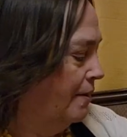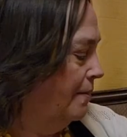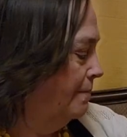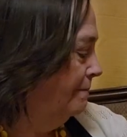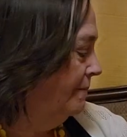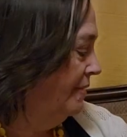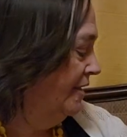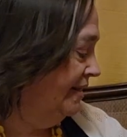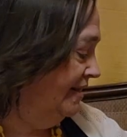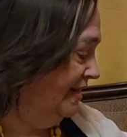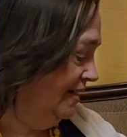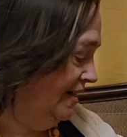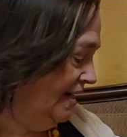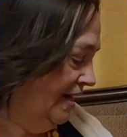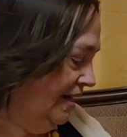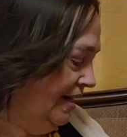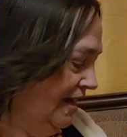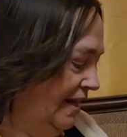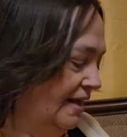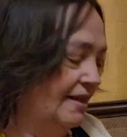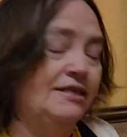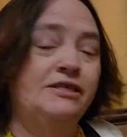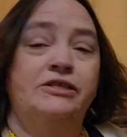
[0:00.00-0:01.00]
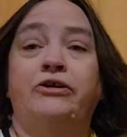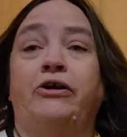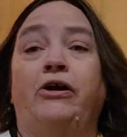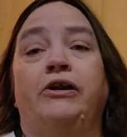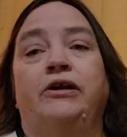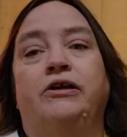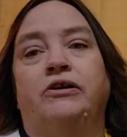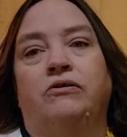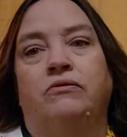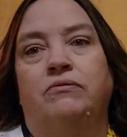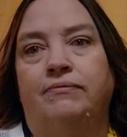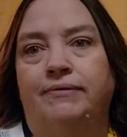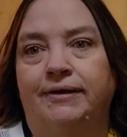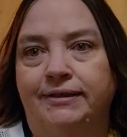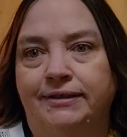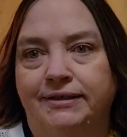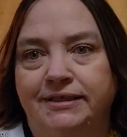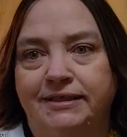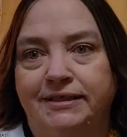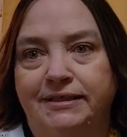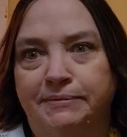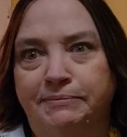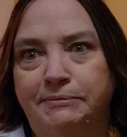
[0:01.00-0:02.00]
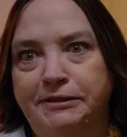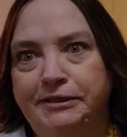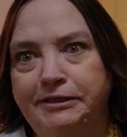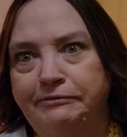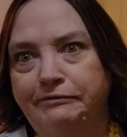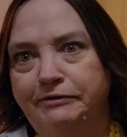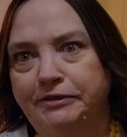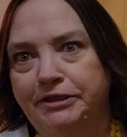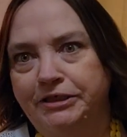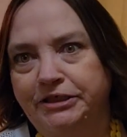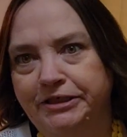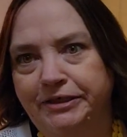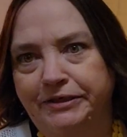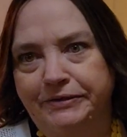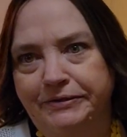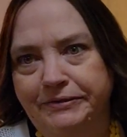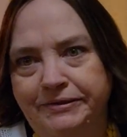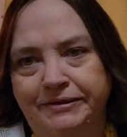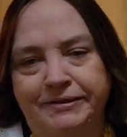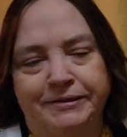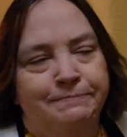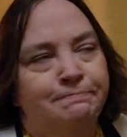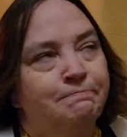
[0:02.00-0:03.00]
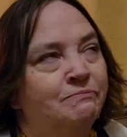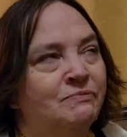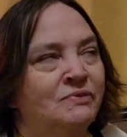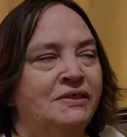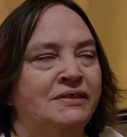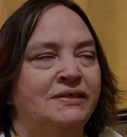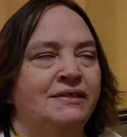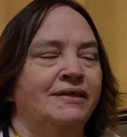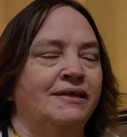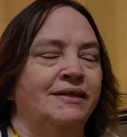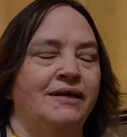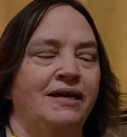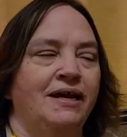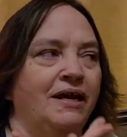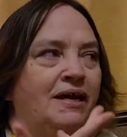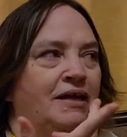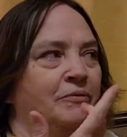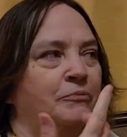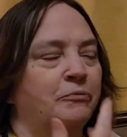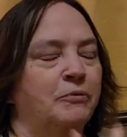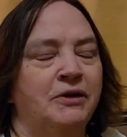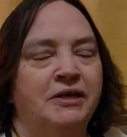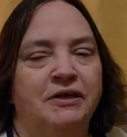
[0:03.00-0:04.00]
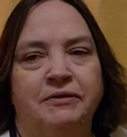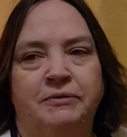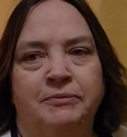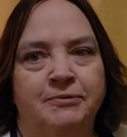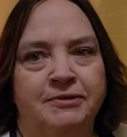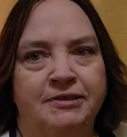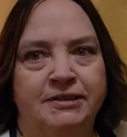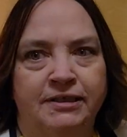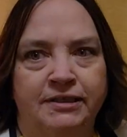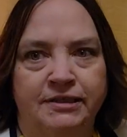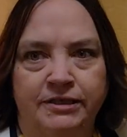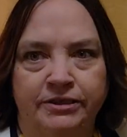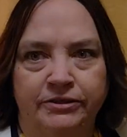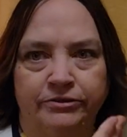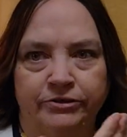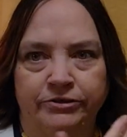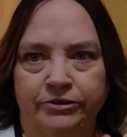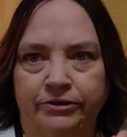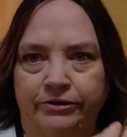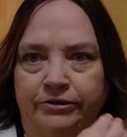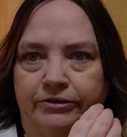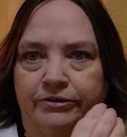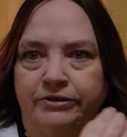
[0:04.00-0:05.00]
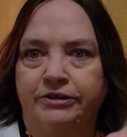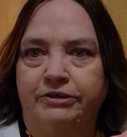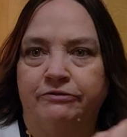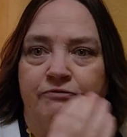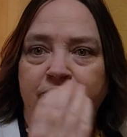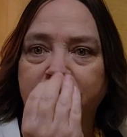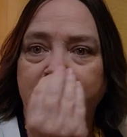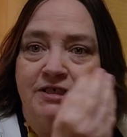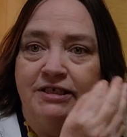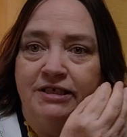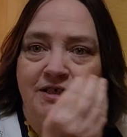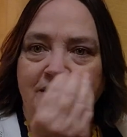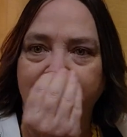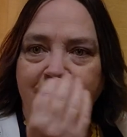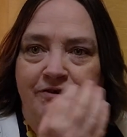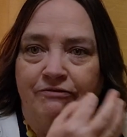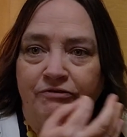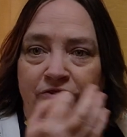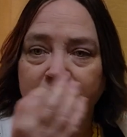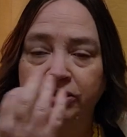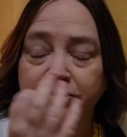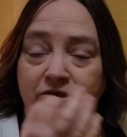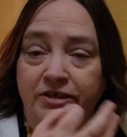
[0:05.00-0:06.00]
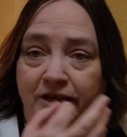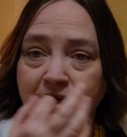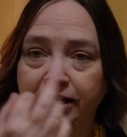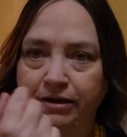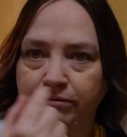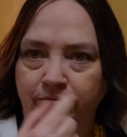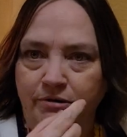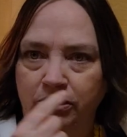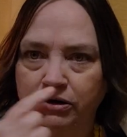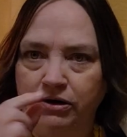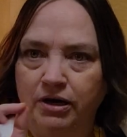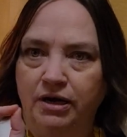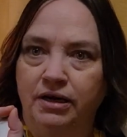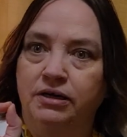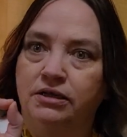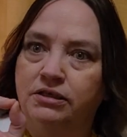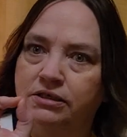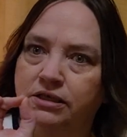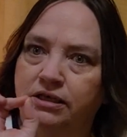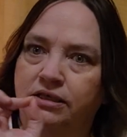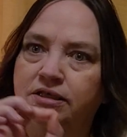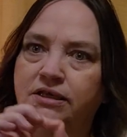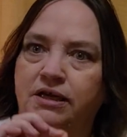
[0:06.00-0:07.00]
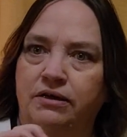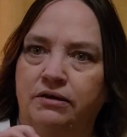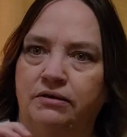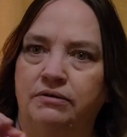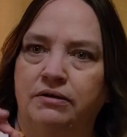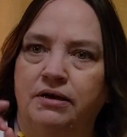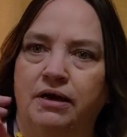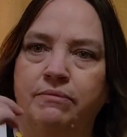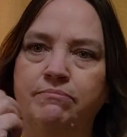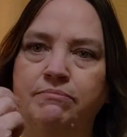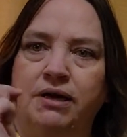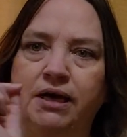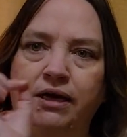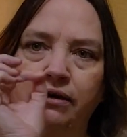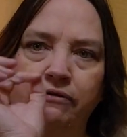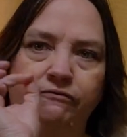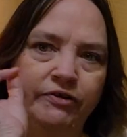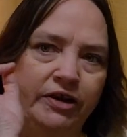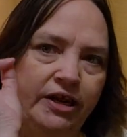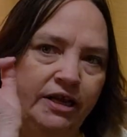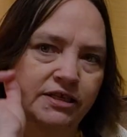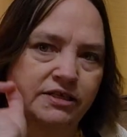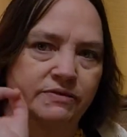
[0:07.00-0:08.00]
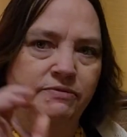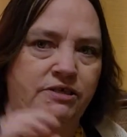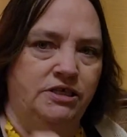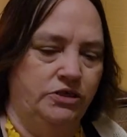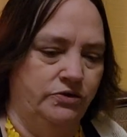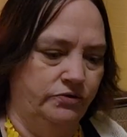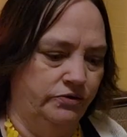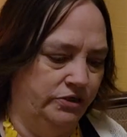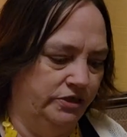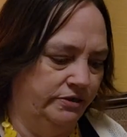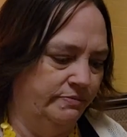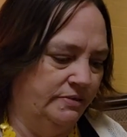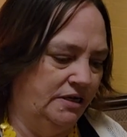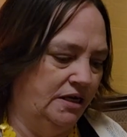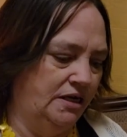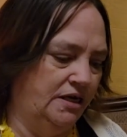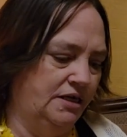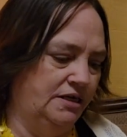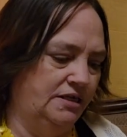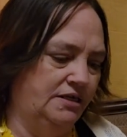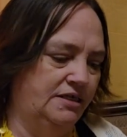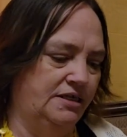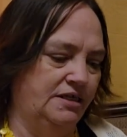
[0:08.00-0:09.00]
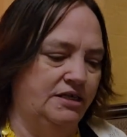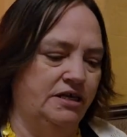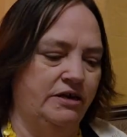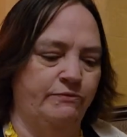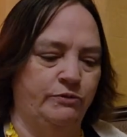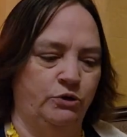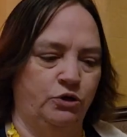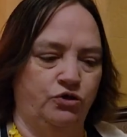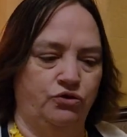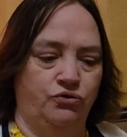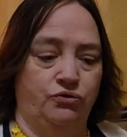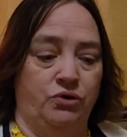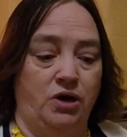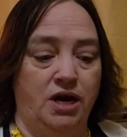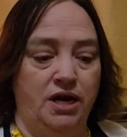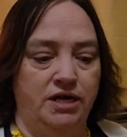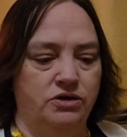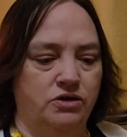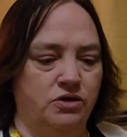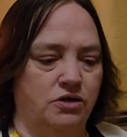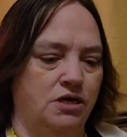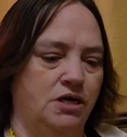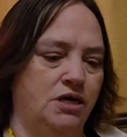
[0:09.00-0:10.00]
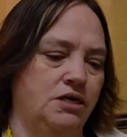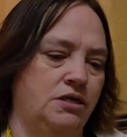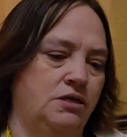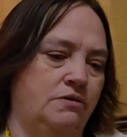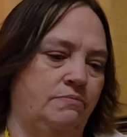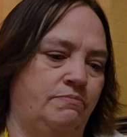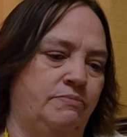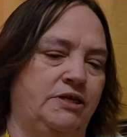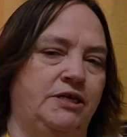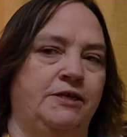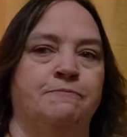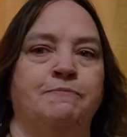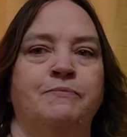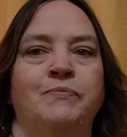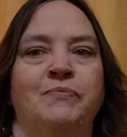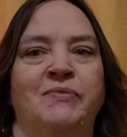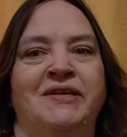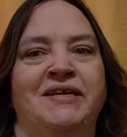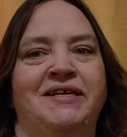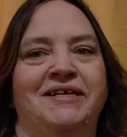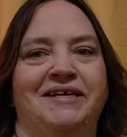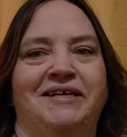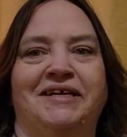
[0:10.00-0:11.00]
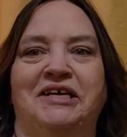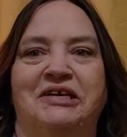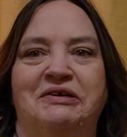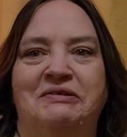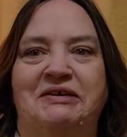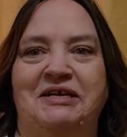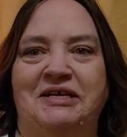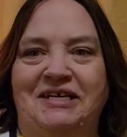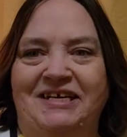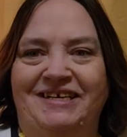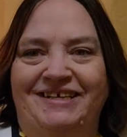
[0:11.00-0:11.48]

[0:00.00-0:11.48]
But then I got started on watching some TV shows and one of them was a tearjerker. So if you see, if it looks like I've been crying, it's because I, I might have had some tears in my eyes. I never cried, cried, but anyway.